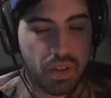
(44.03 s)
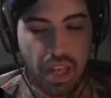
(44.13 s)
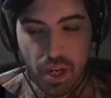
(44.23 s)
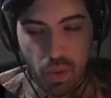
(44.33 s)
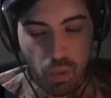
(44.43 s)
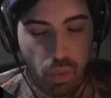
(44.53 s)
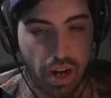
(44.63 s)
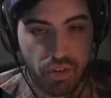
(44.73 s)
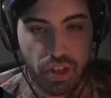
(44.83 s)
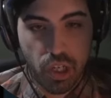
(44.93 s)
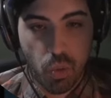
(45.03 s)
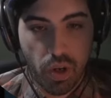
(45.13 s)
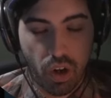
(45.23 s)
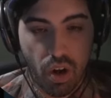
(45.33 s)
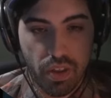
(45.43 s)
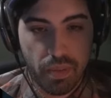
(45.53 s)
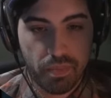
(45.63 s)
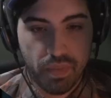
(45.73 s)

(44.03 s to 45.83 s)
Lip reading: Anyway, whatever that you want to call them,